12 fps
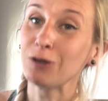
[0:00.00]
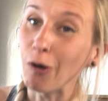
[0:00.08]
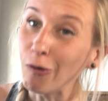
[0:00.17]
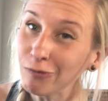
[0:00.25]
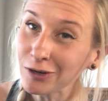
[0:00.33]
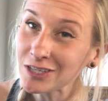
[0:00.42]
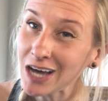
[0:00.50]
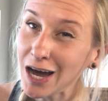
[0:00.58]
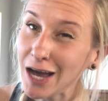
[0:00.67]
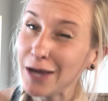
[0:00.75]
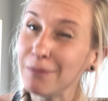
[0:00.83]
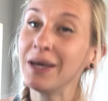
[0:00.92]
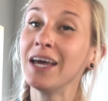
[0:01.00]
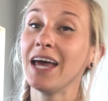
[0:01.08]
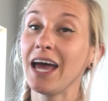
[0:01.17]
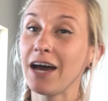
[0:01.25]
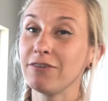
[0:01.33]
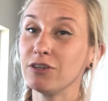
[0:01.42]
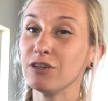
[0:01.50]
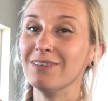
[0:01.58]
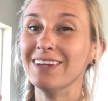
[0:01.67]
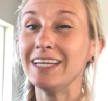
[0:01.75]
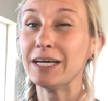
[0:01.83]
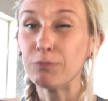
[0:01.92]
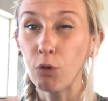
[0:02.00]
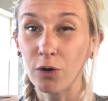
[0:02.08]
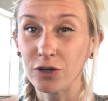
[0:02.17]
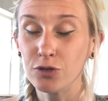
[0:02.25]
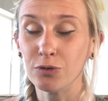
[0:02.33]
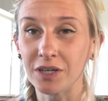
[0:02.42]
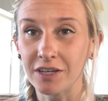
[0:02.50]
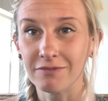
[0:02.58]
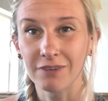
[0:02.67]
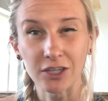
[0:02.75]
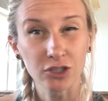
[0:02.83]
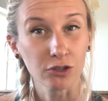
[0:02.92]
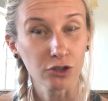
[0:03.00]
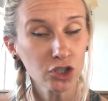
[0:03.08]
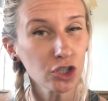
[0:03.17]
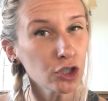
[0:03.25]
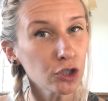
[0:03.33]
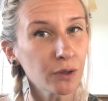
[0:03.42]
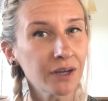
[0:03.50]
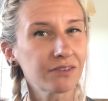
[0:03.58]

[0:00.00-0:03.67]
over time, have to get more into a conventional shoe,